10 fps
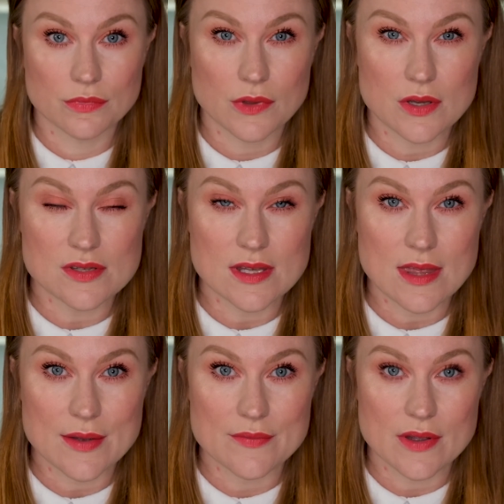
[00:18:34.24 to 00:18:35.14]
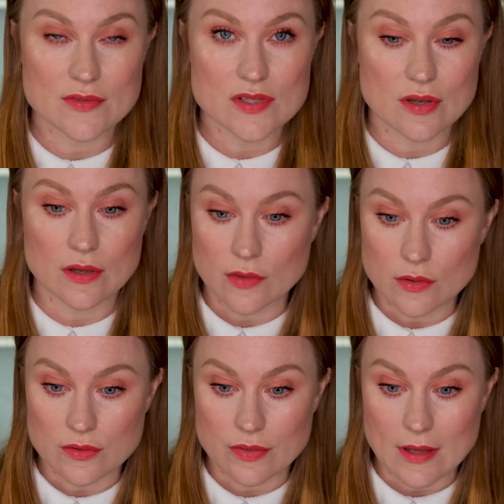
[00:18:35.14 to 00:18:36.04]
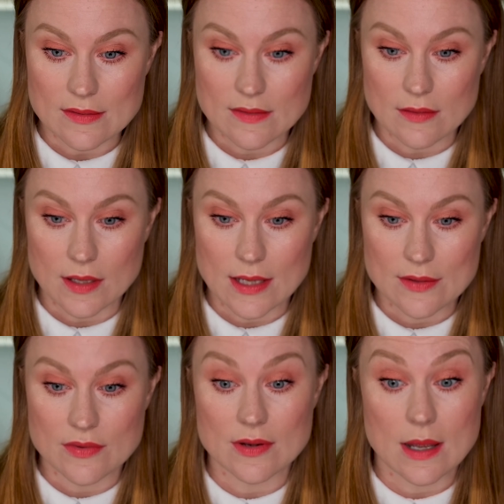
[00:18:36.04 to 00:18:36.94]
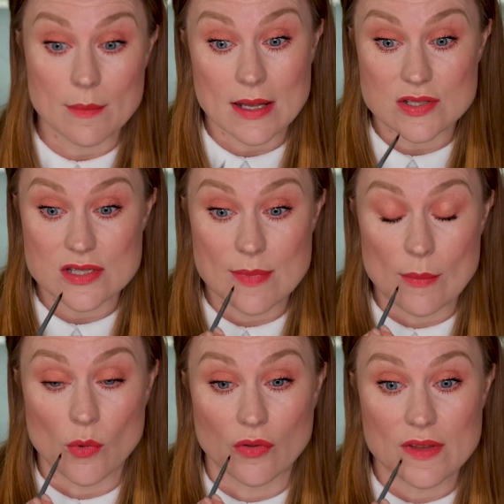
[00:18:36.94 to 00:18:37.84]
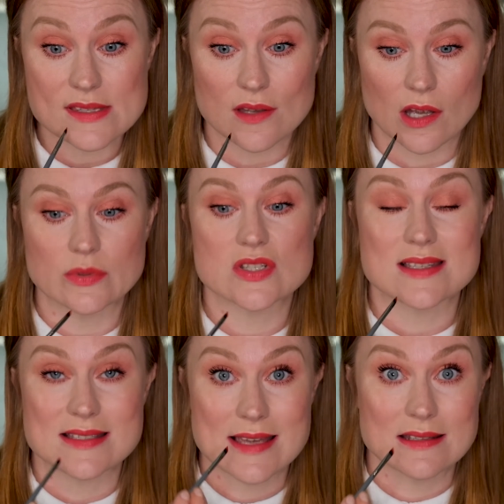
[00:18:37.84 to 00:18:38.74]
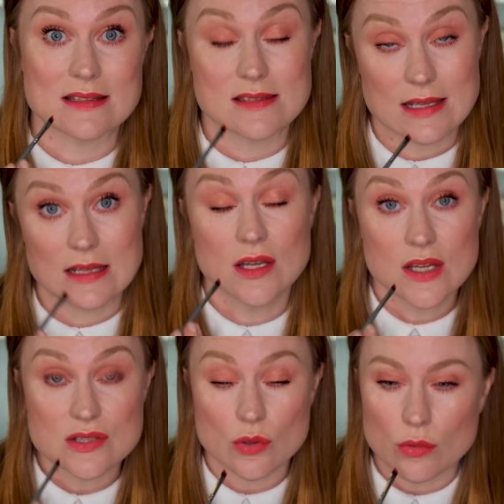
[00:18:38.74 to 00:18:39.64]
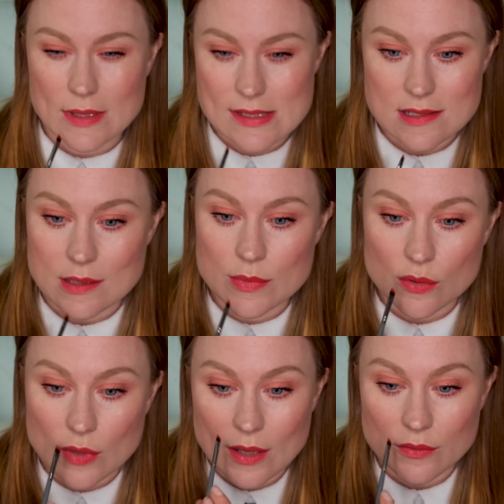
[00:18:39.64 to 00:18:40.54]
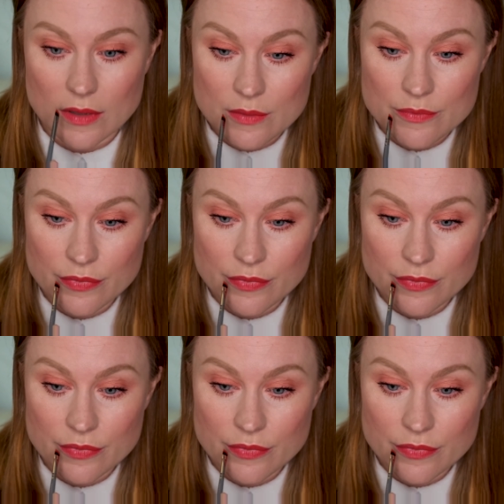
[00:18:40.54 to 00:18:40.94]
Do you see that? I've just kind of altered that slightly. So now it matches a bit more on this side, which has a tendency to always stay a bit rounder.